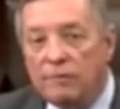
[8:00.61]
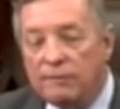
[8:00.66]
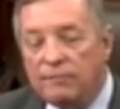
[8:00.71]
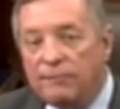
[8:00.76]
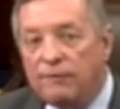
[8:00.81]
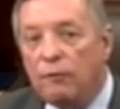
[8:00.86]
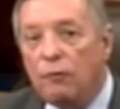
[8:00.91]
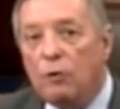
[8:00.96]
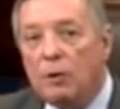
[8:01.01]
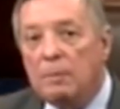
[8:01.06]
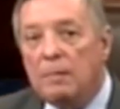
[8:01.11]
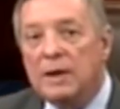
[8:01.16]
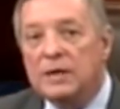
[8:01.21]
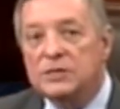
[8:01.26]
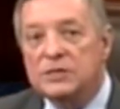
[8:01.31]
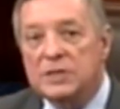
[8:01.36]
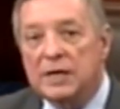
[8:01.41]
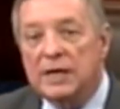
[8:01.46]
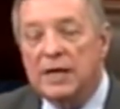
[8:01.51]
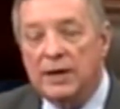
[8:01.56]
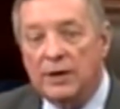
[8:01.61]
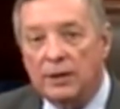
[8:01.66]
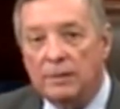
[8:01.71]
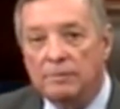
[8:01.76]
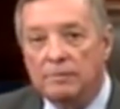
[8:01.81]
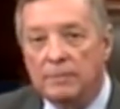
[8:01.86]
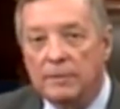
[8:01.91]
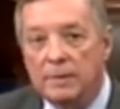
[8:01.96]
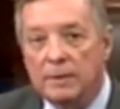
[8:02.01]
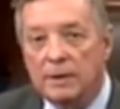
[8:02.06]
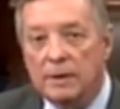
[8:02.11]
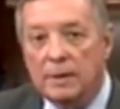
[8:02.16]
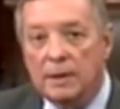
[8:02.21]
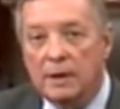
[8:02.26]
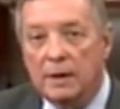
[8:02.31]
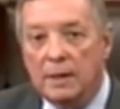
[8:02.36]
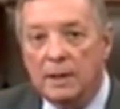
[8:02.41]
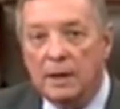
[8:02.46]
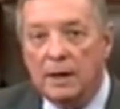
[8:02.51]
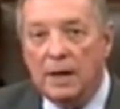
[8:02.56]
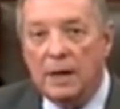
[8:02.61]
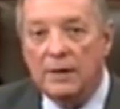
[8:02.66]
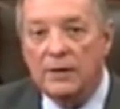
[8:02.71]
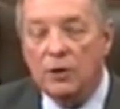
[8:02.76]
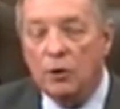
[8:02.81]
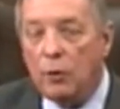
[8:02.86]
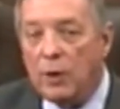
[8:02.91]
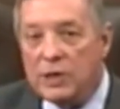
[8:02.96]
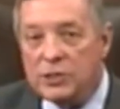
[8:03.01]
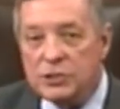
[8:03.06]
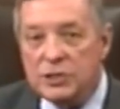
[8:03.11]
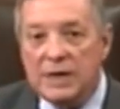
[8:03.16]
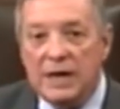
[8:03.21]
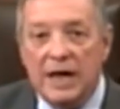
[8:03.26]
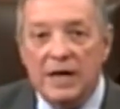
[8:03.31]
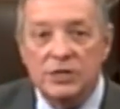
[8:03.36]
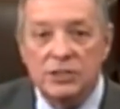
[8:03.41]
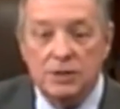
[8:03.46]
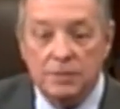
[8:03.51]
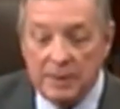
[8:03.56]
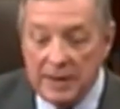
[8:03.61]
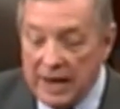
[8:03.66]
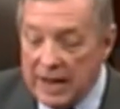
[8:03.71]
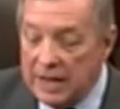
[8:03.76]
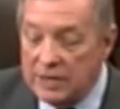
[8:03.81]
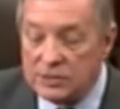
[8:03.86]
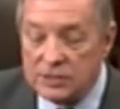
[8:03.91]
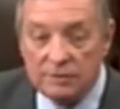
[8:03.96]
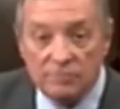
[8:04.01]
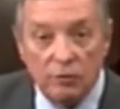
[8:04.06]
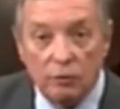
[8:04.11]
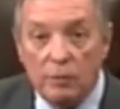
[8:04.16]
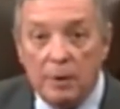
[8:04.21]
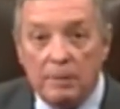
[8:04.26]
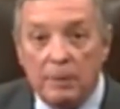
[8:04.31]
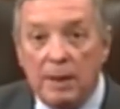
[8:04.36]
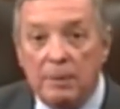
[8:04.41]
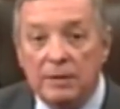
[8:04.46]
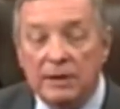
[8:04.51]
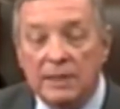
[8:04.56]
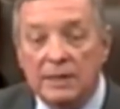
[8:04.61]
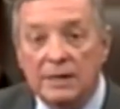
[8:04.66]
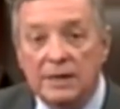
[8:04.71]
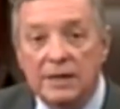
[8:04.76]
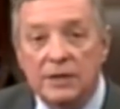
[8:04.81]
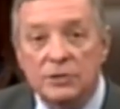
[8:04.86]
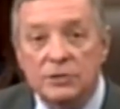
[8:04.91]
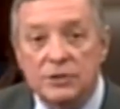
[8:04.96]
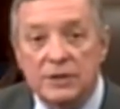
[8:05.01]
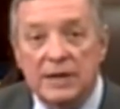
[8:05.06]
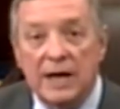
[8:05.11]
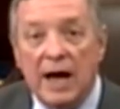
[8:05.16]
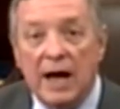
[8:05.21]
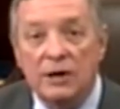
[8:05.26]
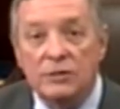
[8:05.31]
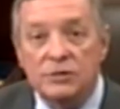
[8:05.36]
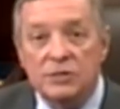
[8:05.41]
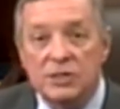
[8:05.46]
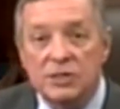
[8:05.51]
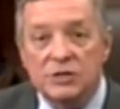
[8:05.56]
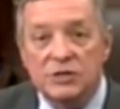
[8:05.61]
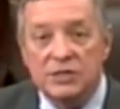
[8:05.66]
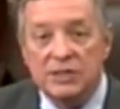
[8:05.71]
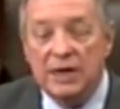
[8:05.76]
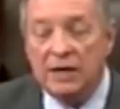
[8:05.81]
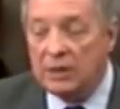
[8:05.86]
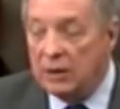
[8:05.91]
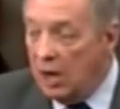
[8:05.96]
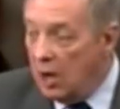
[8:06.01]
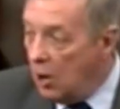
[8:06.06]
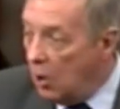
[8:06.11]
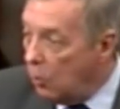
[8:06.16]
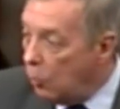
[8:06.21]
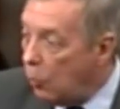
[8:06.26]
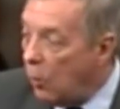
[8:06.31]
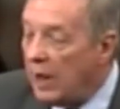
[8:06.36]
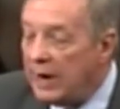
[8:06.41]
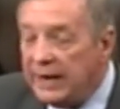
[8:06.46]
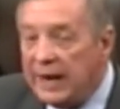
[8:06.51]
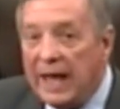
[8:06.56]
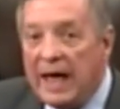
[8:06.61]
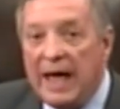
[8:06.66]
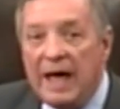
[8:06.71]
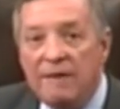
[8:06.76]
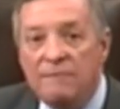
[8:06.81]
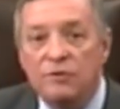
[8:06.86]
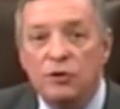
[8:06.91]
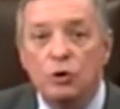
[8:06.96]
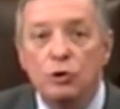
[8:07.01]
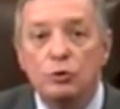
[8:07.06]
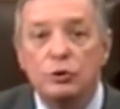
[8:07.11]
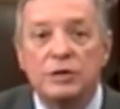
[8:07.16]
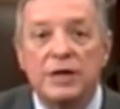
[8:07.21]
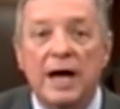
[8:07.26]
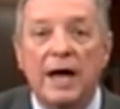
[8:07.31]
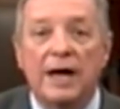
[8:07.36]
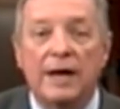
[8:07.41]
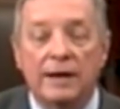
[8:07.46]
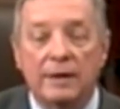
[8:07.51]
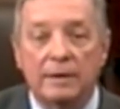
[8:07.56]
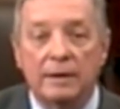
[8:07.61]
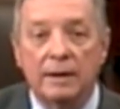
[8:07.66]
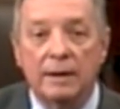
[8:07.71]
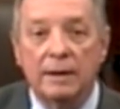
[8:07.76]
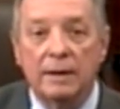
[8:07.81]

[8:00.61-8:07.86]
four months later. And the question has to be asked of the Republican leaders in the House and the Senate what have you done